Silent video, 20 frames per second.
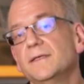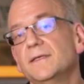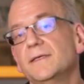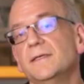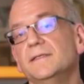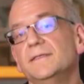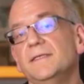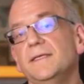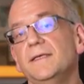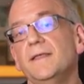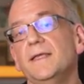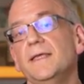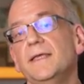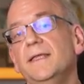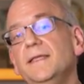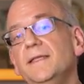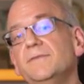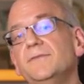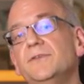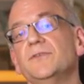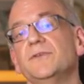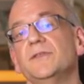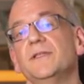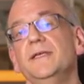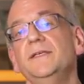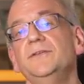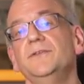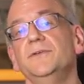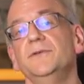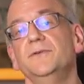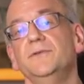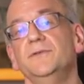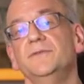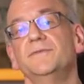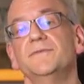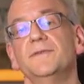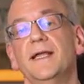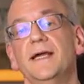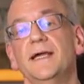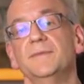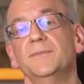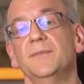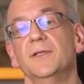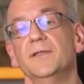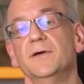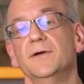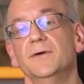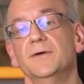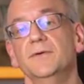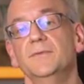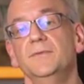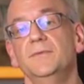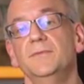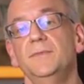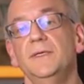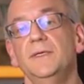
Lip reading: can see the individual issues flagged below.